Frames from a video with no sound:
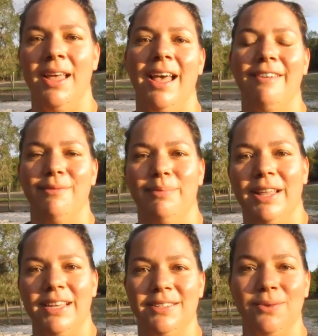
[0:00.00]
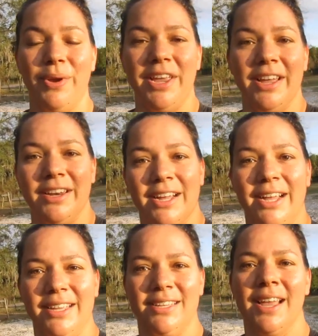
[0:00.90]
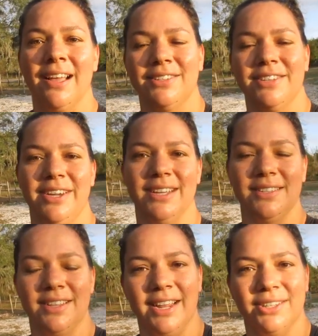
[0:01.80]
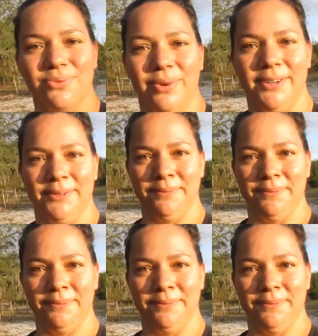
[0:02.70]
have a blessed weekend guys i'll see you guys in the next one